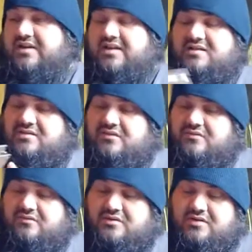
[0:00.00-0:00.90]
right.
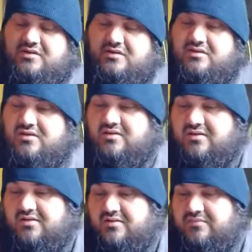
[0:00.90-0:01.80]
So
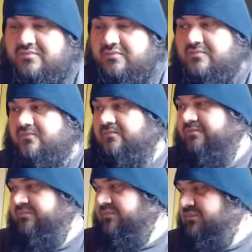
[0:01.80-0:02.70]
um,
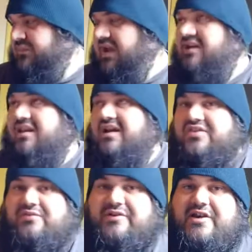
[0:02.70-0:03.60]
I got
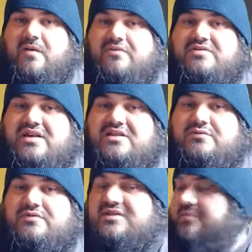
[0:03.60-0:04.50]
like 3
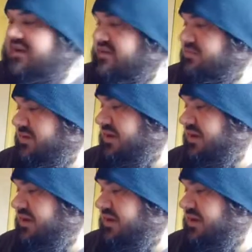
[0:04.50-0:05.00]
overseas ones that bounced